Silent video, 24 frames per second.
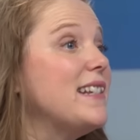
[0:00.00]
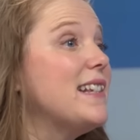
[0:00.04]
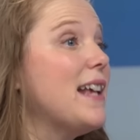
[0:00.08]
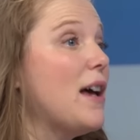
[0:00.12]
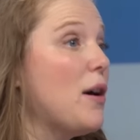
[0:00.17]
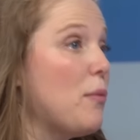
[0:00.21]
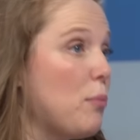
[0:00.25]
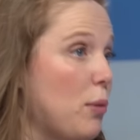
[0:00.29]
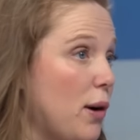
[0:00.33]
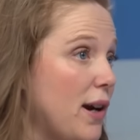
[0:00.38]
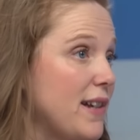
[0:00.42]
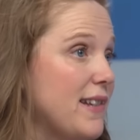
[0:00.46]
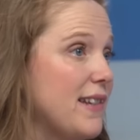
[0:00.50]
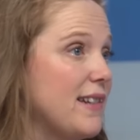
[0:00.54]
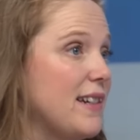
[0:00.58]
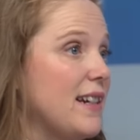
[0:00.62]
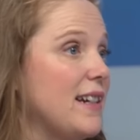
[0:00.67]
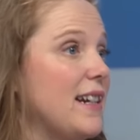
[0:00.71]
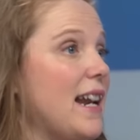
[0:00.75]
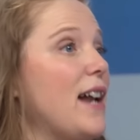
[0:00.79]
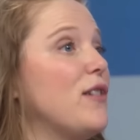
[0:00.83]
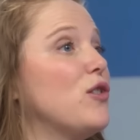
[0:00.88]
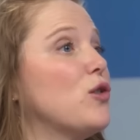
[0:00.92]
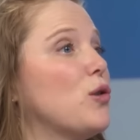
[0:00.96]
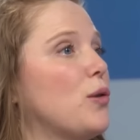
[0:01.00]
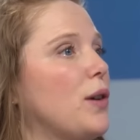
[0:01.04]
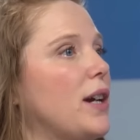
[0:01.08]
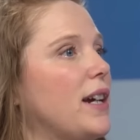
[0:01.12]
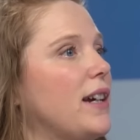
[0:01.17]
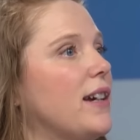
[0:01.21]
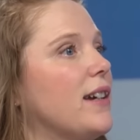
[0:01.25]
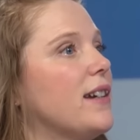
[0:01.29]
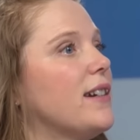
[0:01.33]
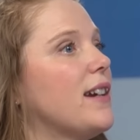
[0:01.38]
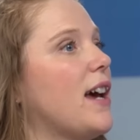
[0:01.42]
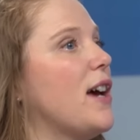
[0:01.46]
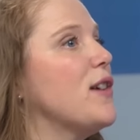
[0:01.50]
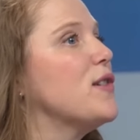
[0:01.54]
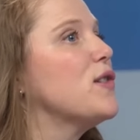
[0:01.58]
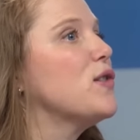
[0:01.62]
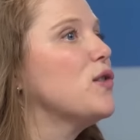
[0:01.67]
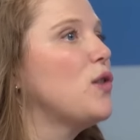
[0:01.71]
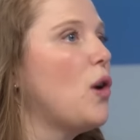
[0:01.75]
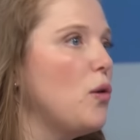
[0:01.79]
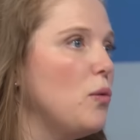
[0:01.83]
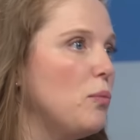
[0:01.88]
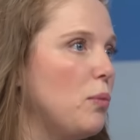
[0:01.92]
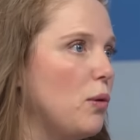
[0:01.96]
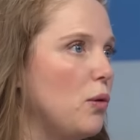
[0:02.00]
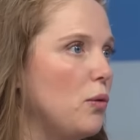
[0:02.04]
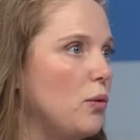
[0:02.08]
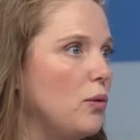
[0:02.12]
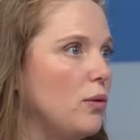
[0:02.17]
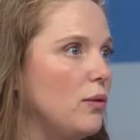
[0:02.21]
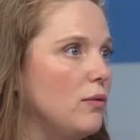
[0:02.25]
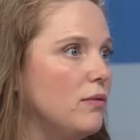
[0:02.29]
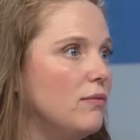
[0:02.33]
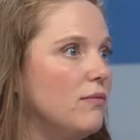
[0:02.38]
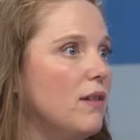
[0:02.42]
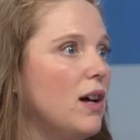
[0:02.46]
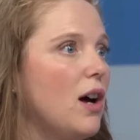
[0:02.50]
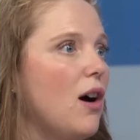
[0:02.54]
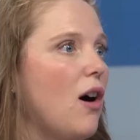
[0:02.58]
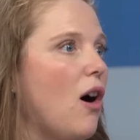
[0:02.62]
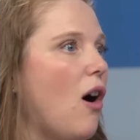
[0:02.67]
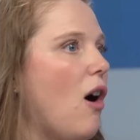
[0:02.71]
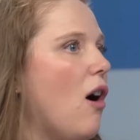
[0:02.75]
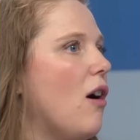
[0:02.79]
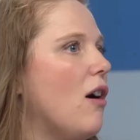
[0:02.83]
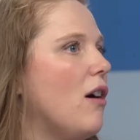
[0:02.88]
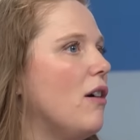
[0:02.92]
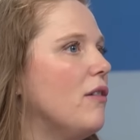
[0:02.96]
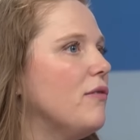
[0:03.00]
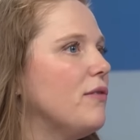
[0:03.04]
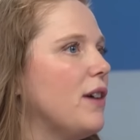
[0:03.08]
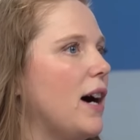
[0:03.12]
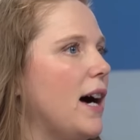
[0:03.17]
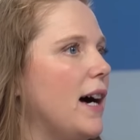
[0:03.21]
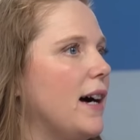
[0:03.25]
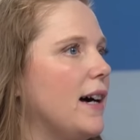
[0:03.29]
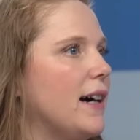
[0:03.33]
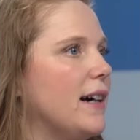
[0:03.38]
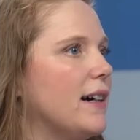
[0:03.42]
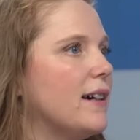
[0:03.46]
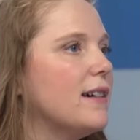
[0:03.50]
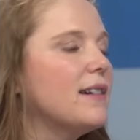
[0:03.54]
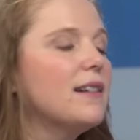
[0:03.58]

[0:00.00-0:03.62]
set a precedent and triggered a snowball of uh,